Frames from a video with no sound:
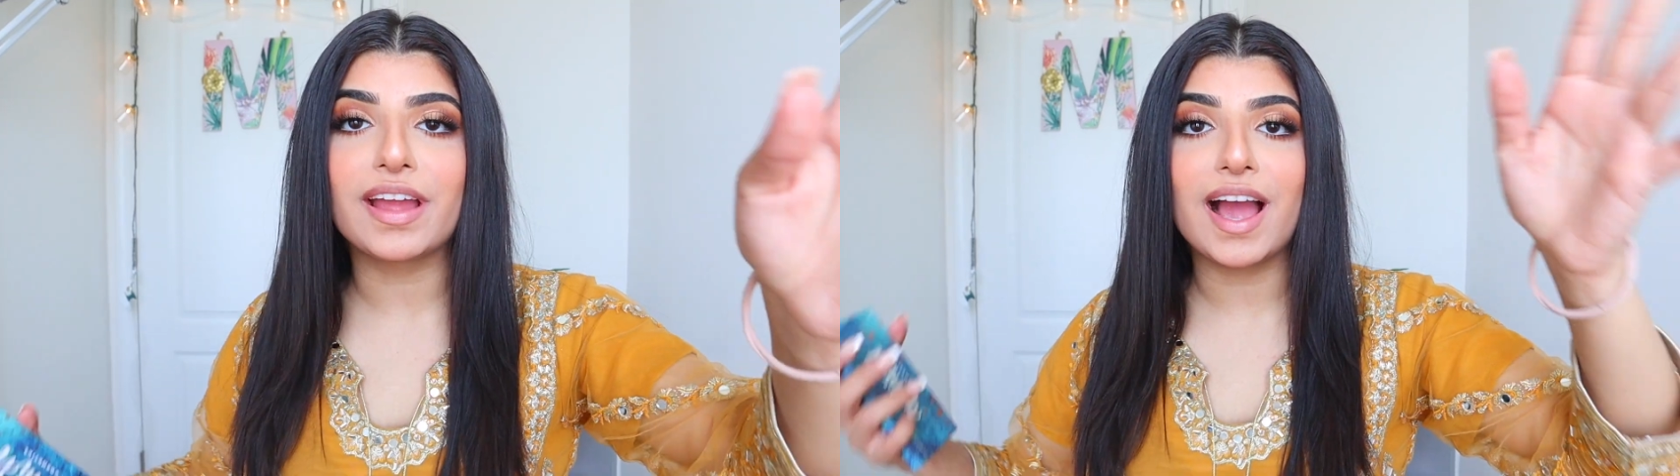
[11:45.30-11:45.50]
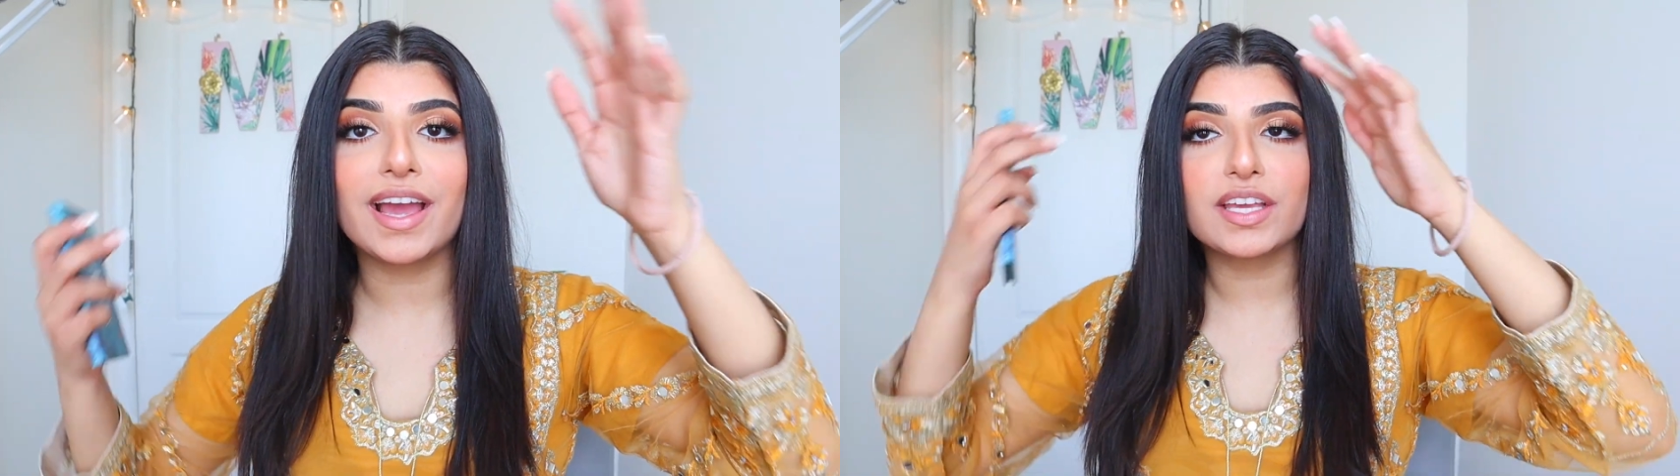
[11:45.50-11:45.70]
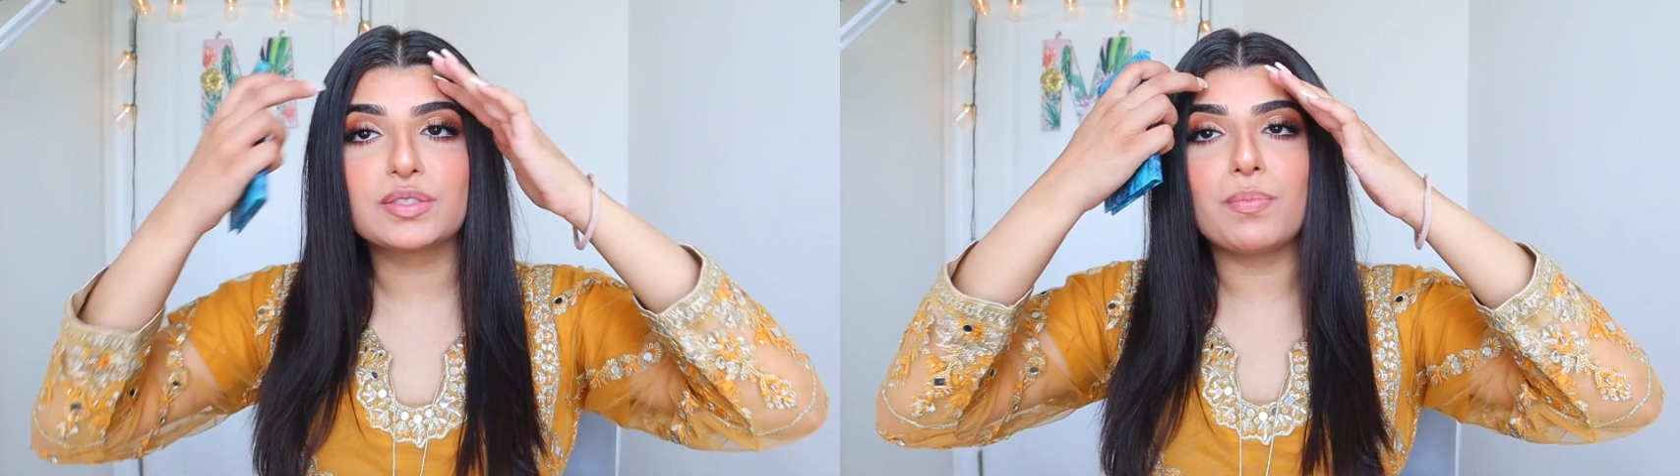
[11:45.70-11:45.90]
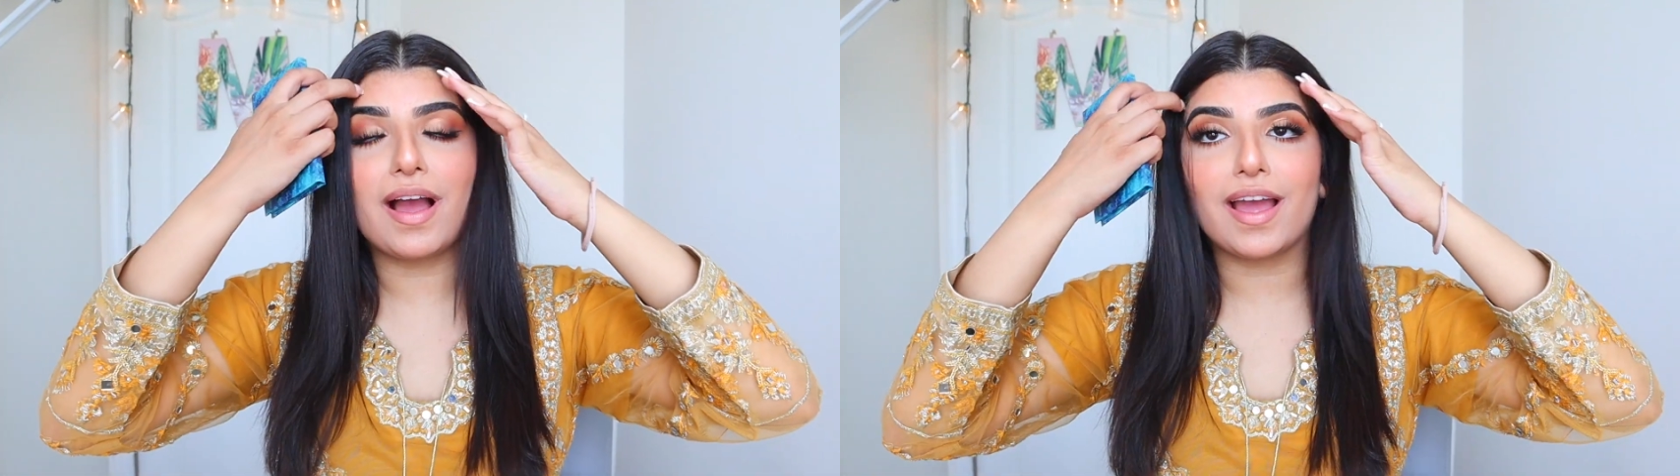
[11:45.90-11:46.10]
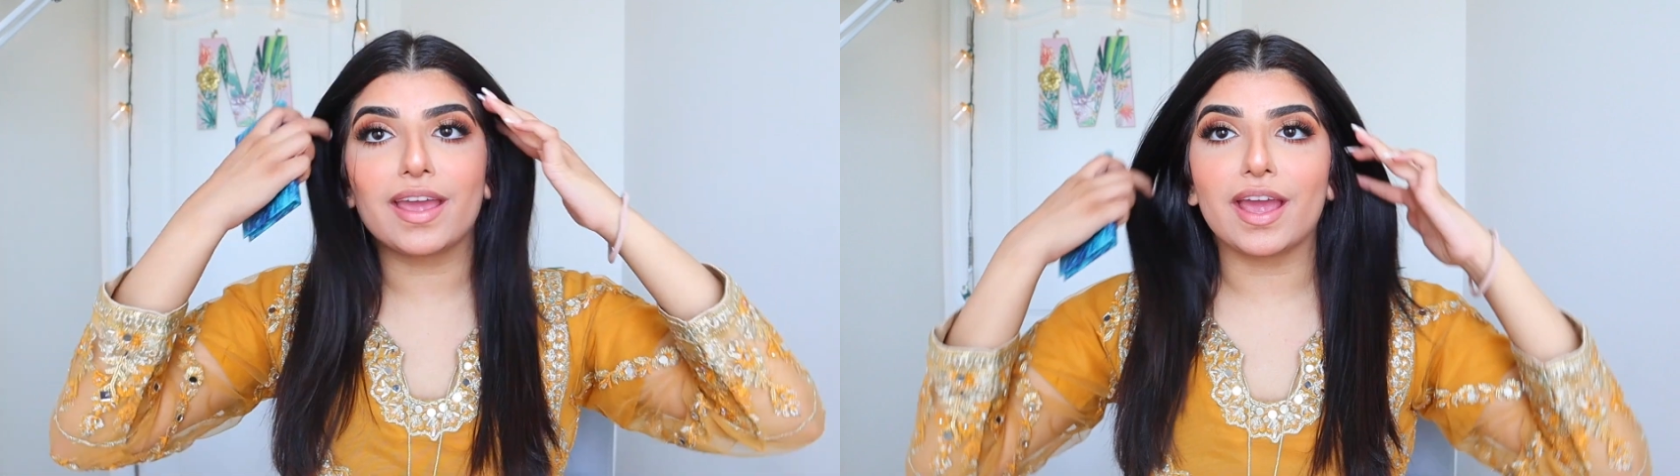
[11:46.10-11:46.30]
guys,
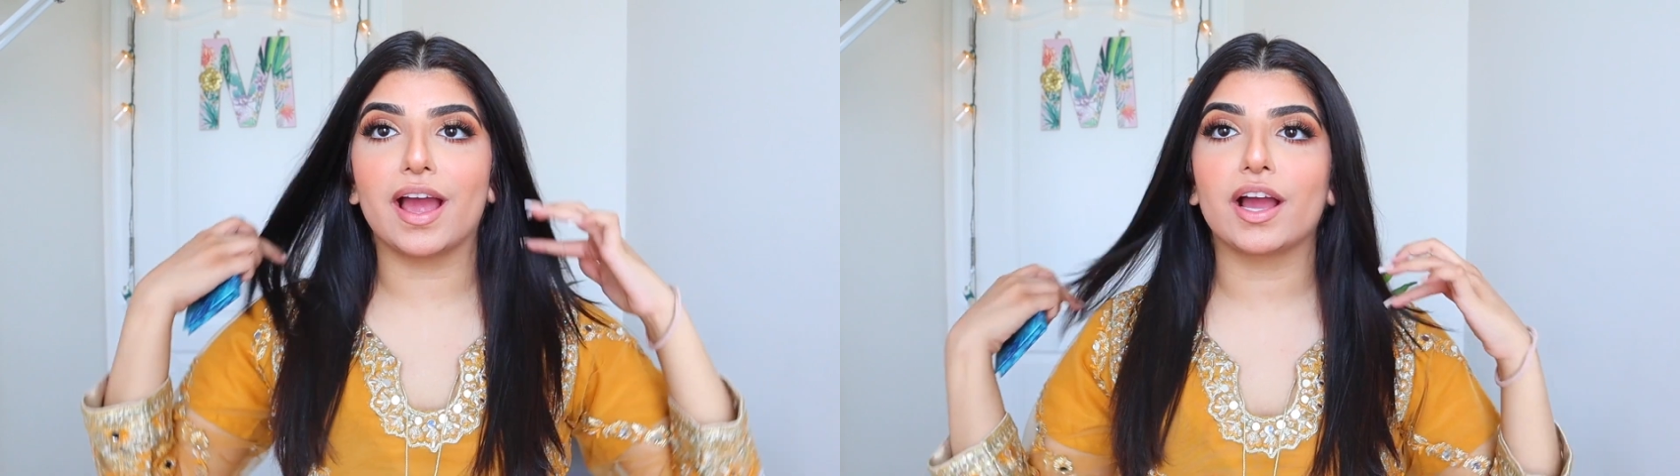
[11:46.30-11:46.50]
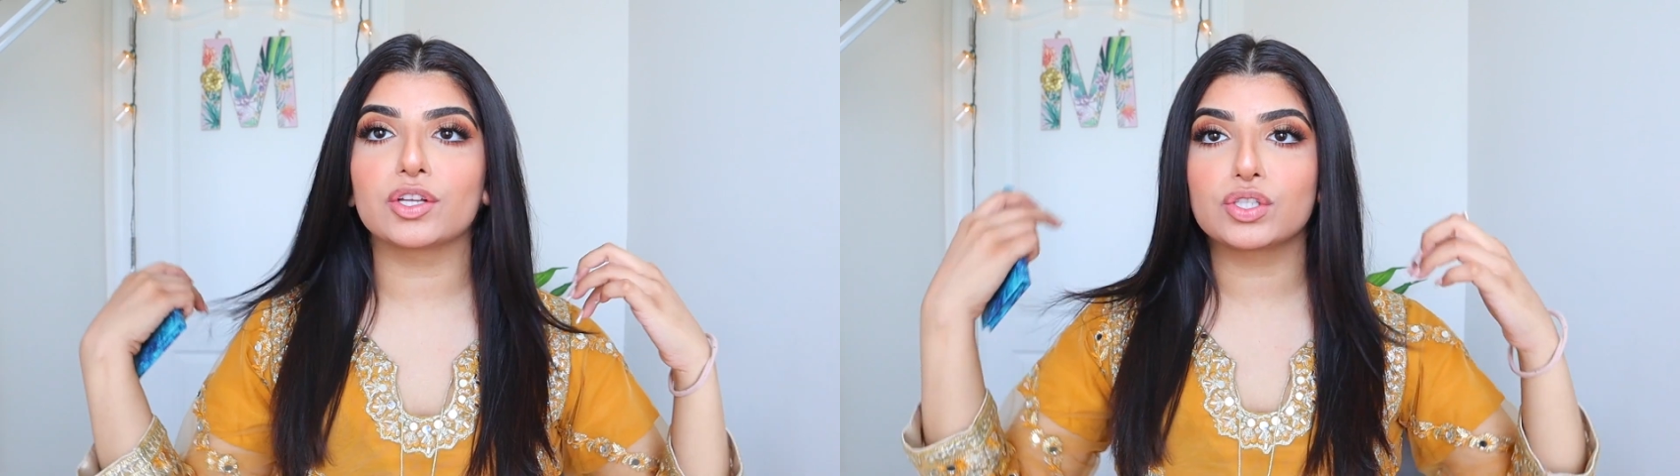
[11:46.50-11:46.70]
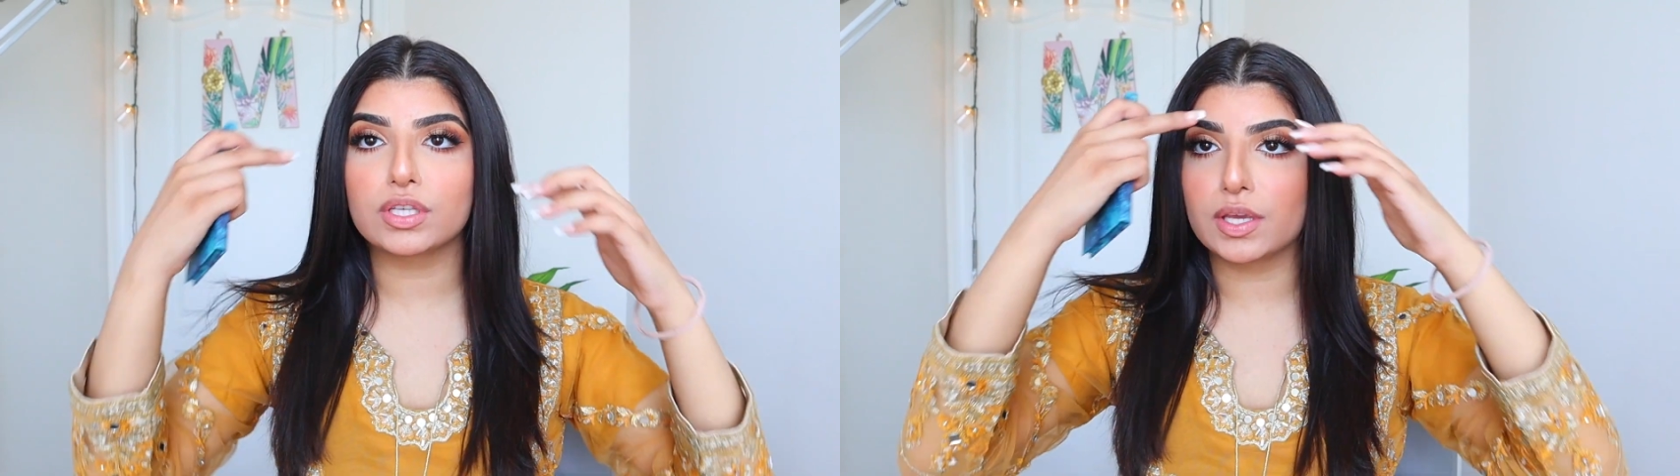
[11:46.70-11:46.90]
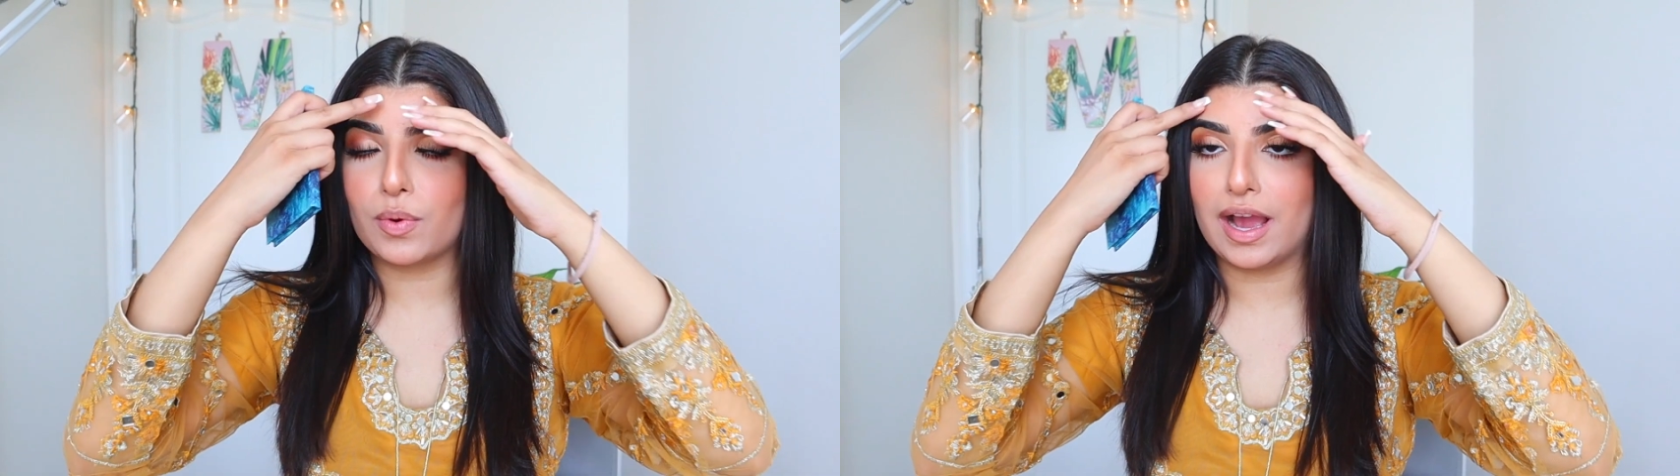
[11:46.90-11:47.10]
what